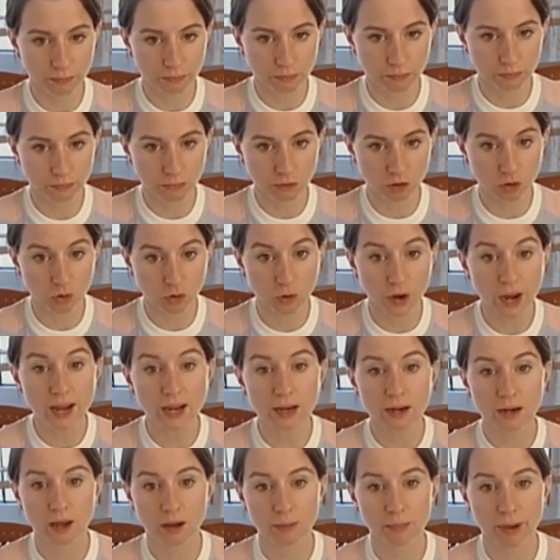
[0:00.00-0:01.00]
great
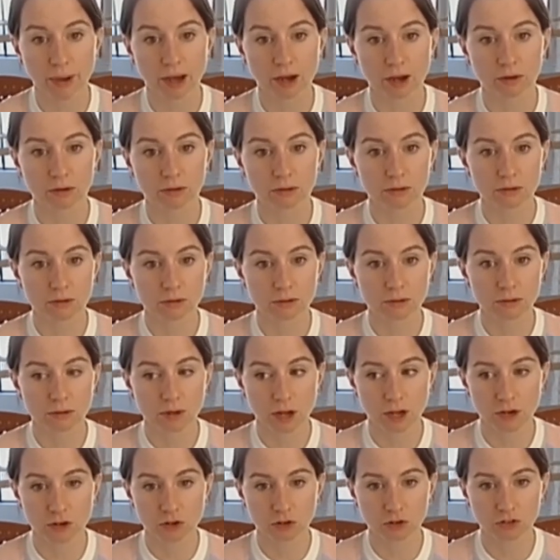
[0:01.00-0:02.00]
about
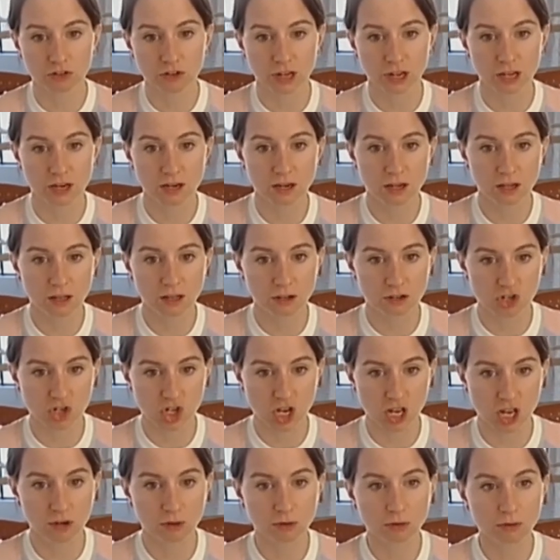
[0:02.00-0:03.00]
understanding the
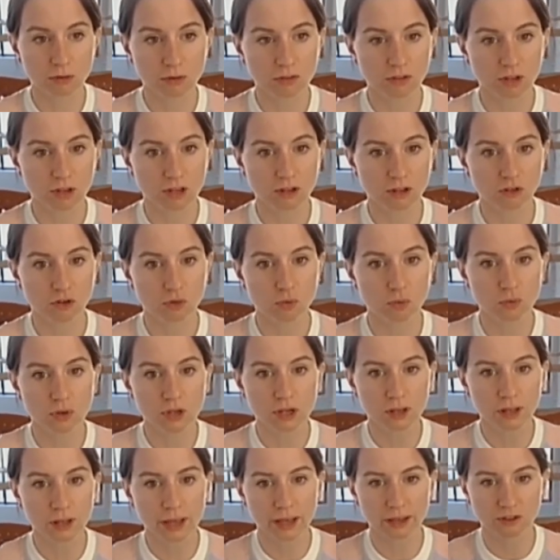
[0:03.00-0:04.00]
channels is you
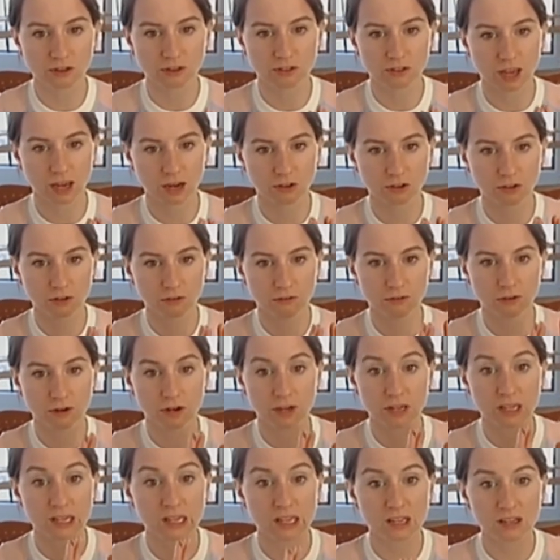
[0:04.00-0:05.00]
realize it's actually very
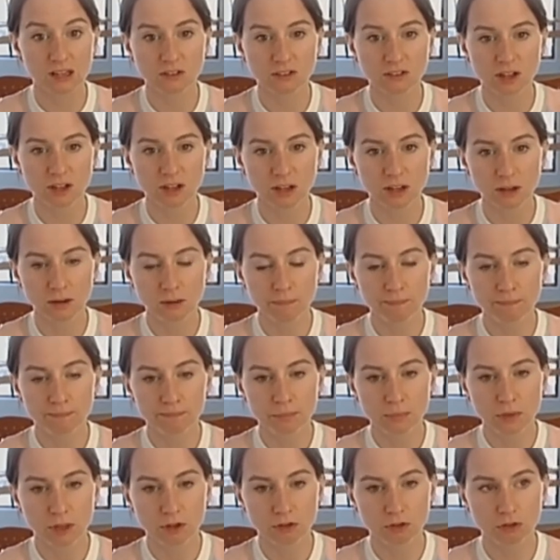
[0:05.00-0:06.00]
easy
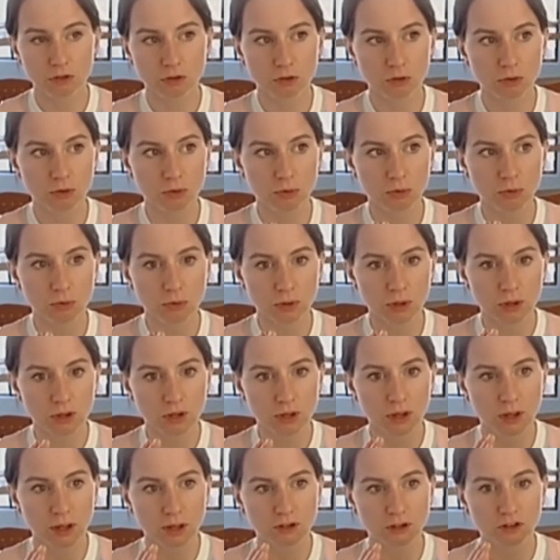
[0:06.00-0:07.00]
to
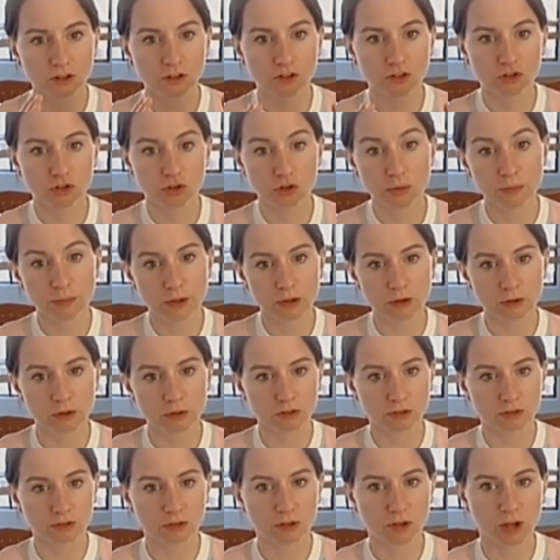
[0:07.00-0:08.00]

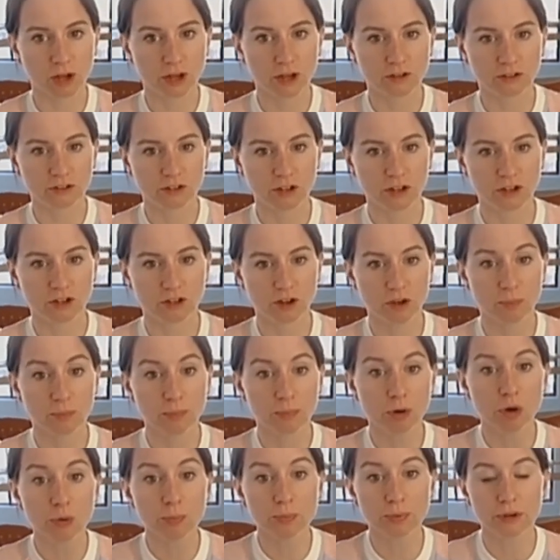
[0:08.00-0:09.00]
distribute content
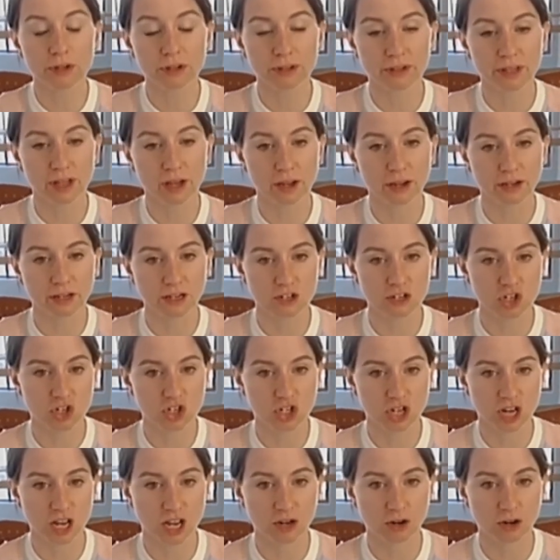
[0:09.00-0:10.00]
appropriately on each
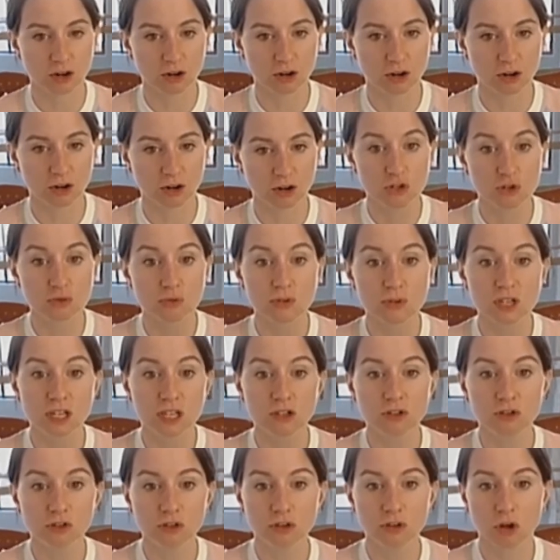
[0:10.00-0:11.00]
channel, but you need to
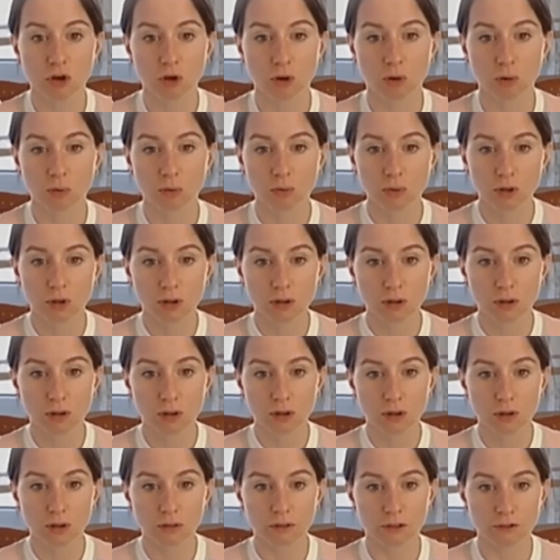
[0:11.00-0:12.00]
know
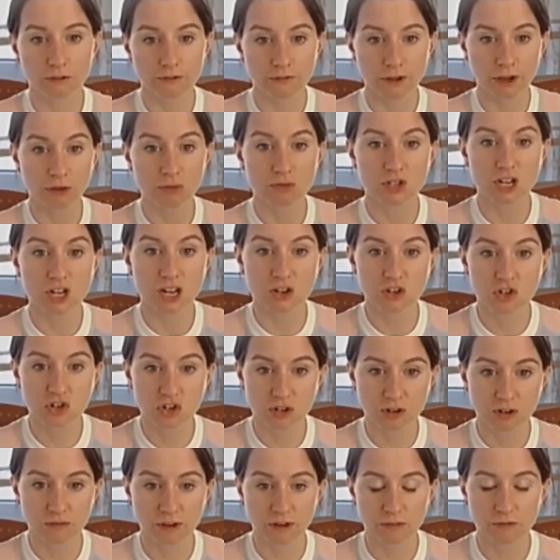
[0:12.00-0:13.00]
the foundation of
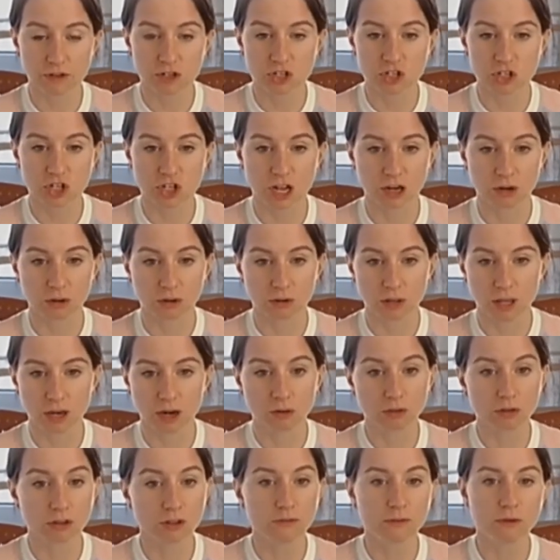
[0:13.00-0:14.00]
every channel. And I'll
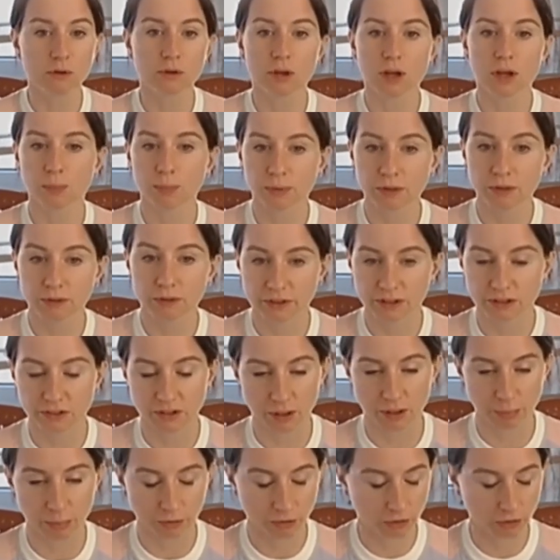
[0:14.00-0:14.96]
give you a couple of examples.